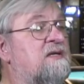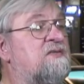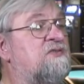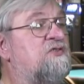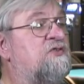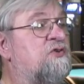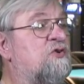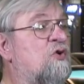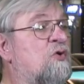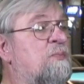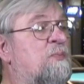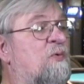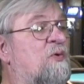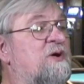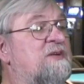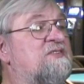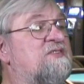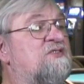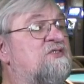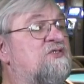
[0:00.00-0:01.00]

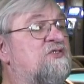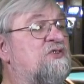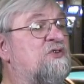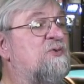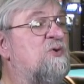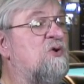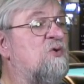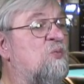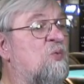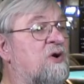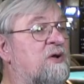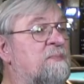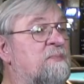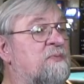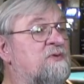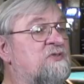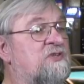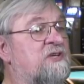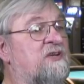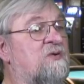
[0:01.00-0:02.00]
0.01%
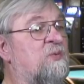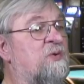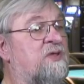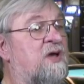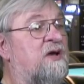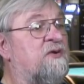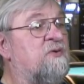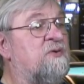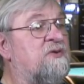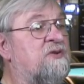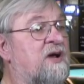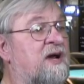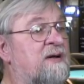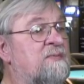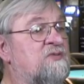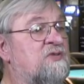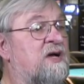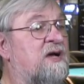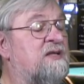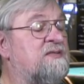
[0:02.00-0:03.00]
with 100
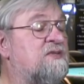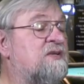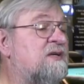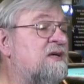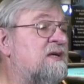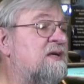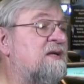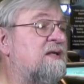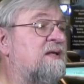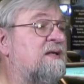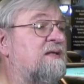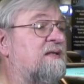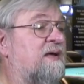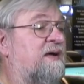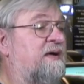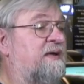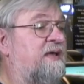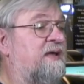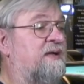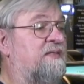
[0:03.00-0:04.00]
times odds.
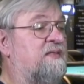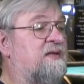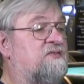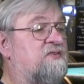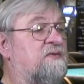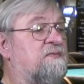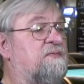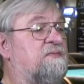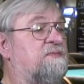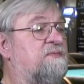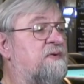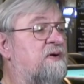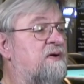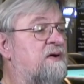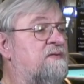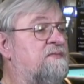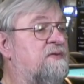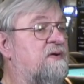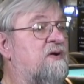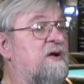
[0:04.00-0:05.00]
Again, that's a
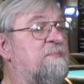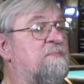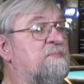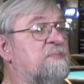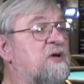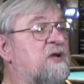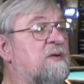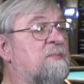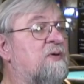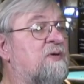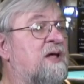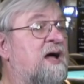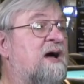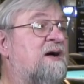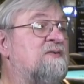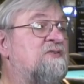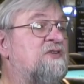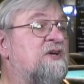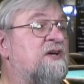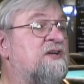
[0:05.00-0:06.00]
very, very minimal
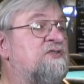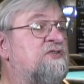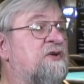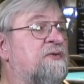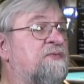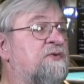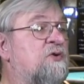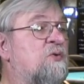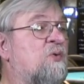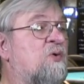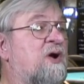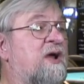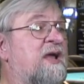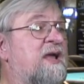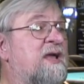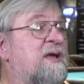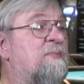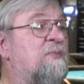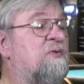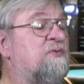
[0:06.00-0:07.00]
house edge if you are
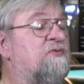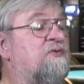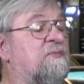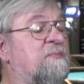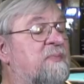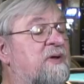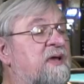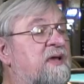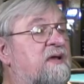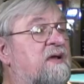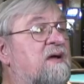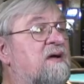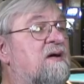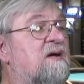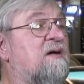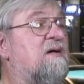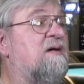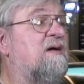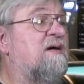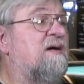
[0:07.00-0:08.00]
able to make
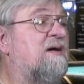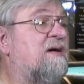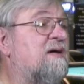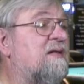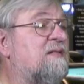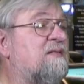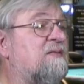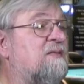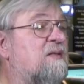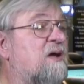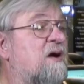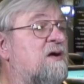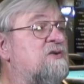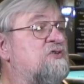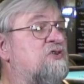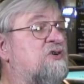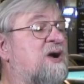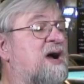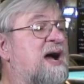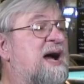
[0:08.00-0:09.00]

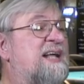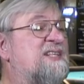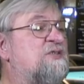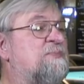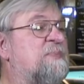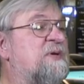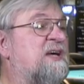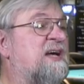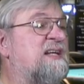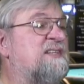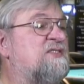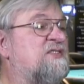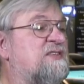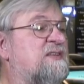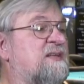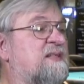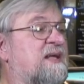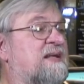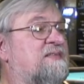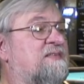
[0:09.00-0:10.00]
larger odds bets.
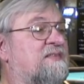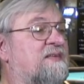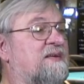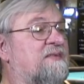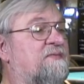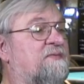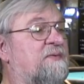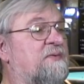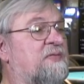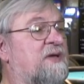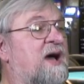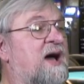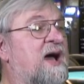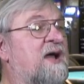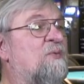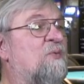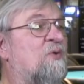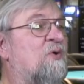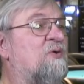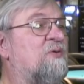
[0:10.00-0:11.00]
You know, that uh, for the
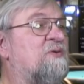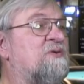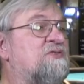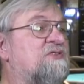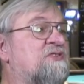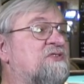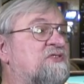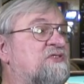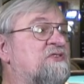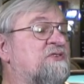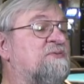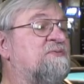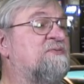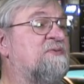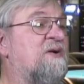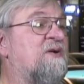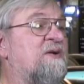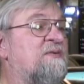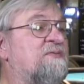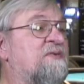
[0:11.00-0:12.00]
high rollers, this is a
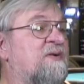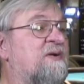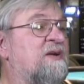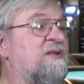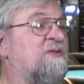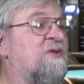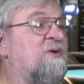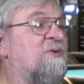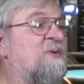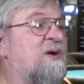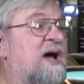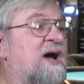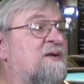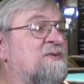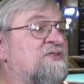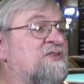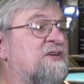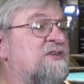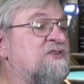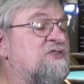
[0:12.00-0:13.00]
very, very low
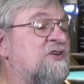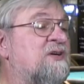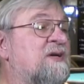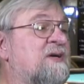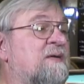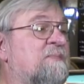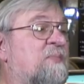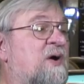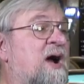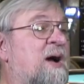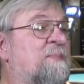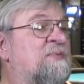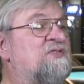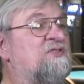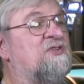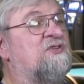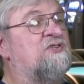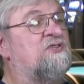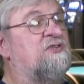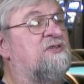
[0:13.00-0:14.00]
house edge
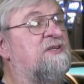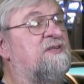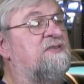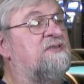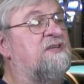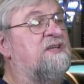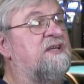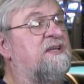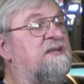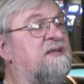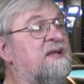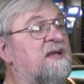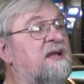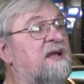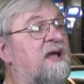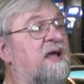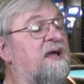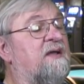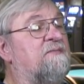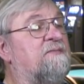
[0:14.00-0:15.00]
proposition indeed.
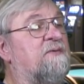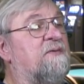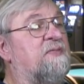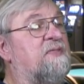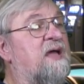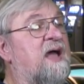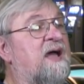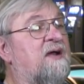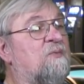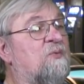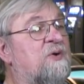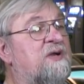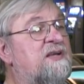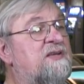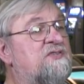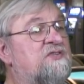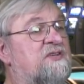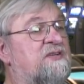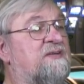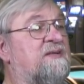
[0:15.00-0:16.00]
And for that
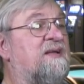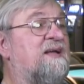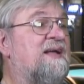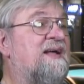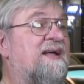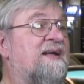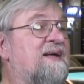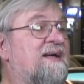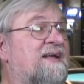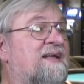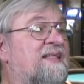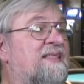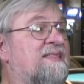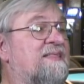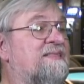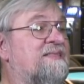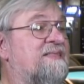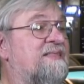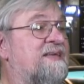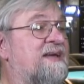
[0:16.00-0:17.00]
reason,
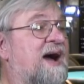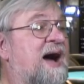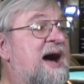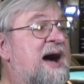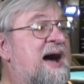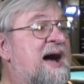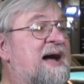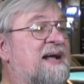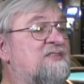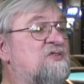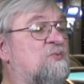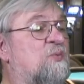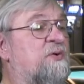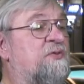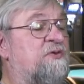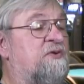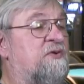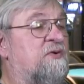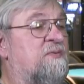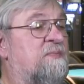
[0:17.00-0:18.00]
the odds,
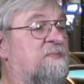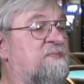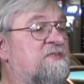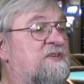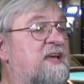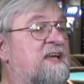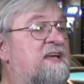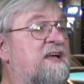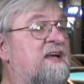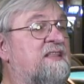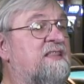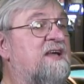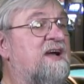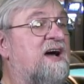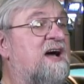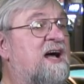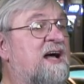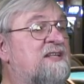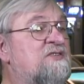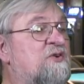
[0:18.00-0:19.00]
whether you're taking the
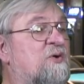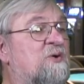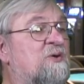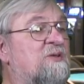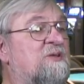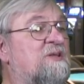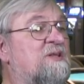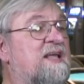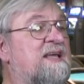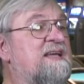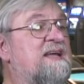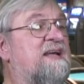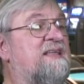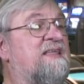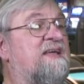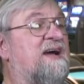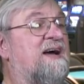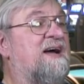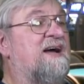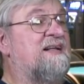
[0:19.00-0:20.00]
odds or laying
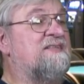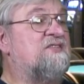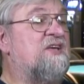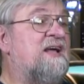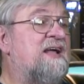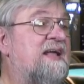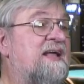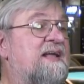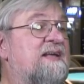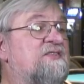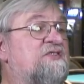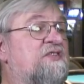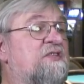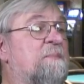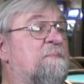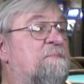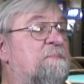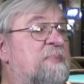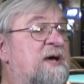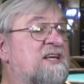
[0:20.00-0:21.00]
the odds, is
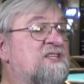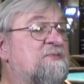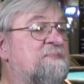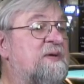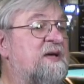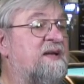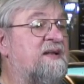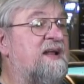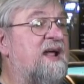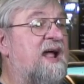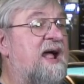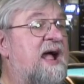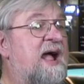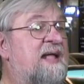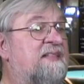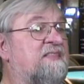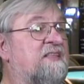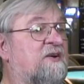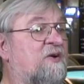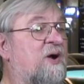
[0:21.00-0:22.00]
the best bet
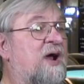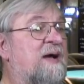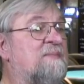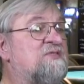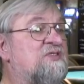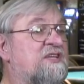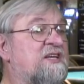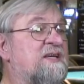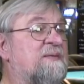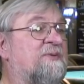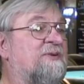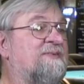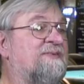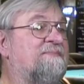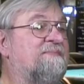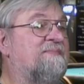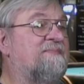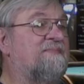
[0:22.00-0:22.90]
at the craps table.